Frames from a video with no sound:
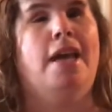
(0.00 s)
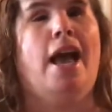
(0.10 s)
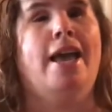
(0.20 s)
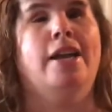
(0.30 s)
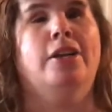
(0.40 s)

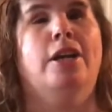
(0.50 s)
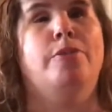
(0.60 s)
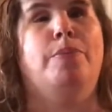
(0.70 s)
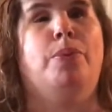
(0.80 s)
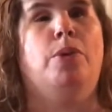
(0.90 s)
had a good
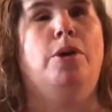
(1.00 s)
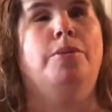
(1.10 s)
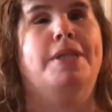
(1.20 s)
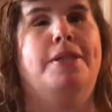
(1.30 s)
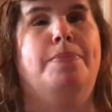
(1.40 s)
rapport
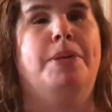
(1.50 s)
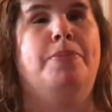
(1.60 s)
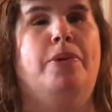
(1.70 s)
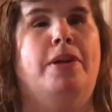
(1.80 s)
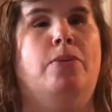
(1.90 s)
with the
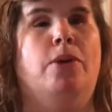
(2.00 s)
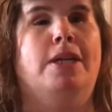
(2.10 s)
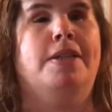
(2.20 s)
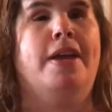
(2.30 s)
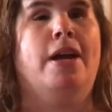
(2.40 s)
people that
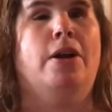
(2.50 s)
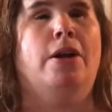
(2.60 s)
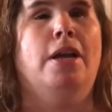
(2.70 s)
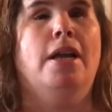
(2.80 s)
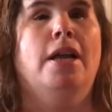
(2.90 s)
worked there,